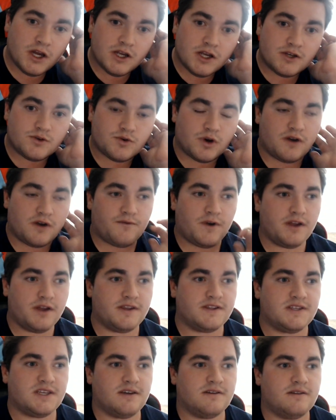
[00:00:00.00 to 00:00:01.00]
trying to find
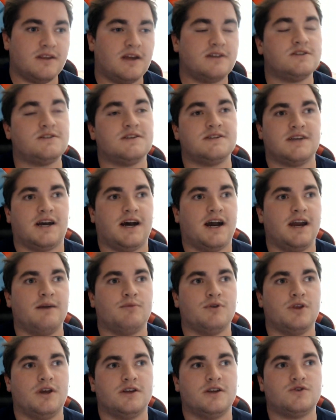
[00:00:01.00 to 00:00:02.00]
the not just the time, but
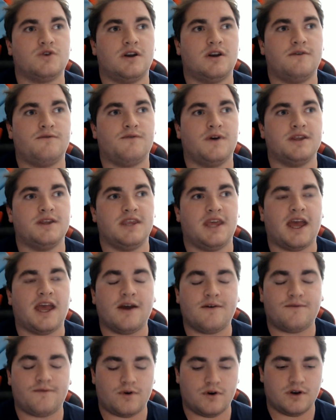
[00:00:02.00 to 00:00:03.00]
like trying to find the
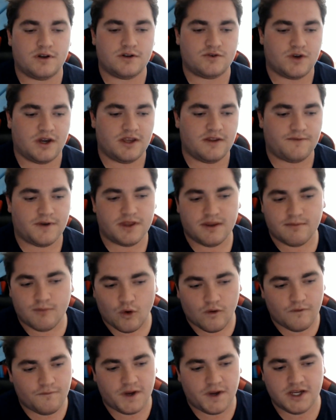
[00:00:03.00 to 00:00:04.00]
effort and trying to find the
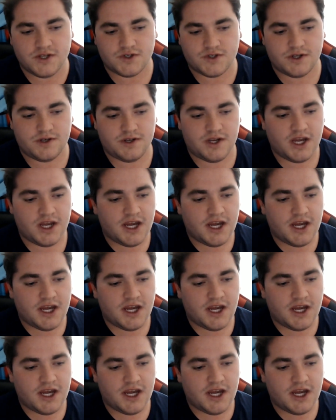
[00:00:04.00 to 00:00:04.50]
motivation